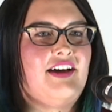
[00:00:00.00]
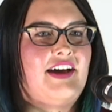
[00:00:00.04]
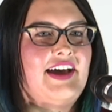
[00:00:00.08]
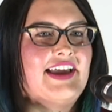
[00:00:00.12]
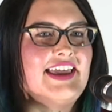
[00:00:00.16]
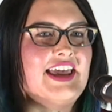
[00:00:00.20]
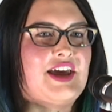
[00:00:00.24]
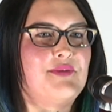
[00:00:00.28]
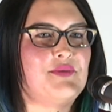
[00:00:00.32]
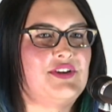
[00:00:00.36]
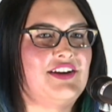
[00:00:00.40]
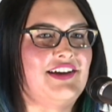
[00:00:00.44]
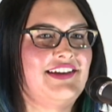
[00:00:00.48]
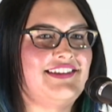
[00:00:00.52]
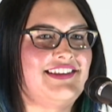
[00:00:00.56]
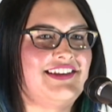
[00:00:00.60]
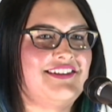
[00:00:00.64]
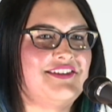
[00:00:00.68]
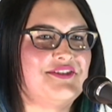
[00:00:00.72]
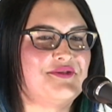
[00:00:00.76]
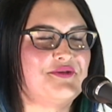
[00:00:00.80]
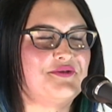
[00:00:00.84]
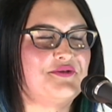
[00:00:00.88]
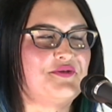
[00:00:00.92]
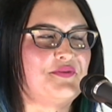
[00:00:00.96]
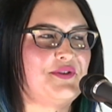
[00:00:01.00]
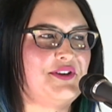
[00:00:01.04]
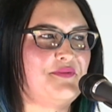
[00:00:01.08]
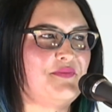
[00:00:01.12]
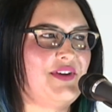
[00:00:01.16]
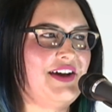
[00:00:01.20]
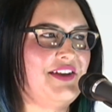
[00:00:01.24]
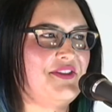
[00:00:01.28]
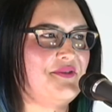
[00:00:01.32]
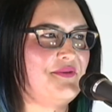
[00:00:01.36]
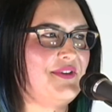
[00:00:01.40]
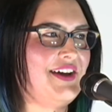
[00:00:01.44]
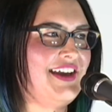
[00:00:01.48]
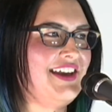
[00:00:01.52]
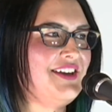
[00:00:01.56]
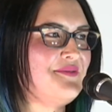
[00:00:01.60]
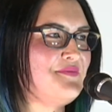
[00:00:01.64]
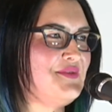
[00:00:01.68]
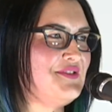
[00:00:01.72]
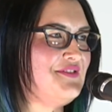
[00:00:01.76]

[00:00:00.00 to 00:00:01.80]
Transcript: I am an identical twin by the way,